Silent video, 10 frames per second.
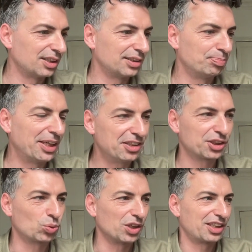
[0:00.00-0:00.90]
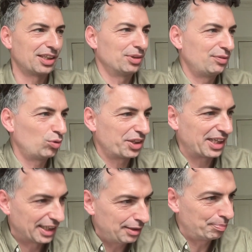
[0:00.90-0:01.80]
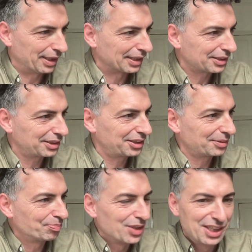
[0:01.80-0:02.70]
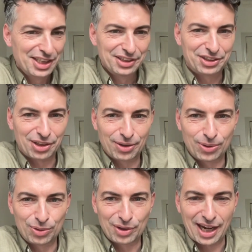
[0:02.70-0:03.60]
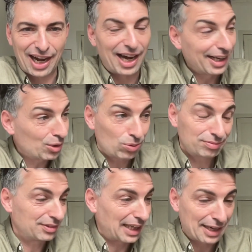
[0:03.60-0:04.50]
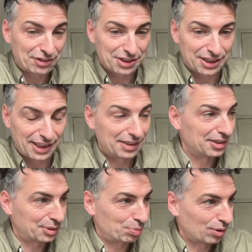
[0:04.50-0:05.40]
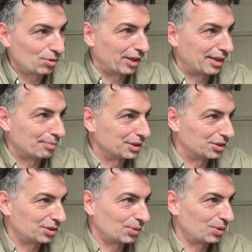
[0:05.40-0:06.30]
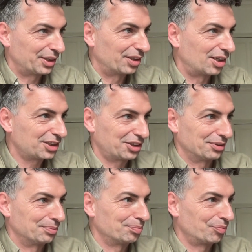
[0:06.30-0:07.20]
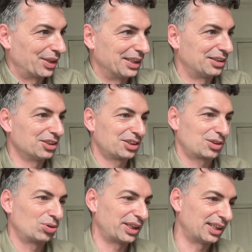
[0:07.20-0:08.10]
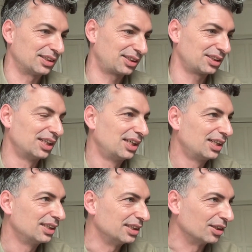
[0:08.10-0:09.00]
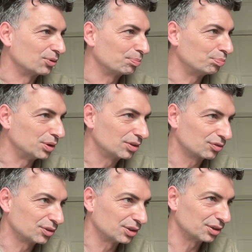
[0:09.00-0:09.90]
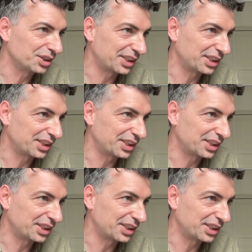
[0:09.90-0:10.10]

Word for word: made this work, and I believe with KidPix. So I have to say this program is totally awesome. It just creates, you know, beautiful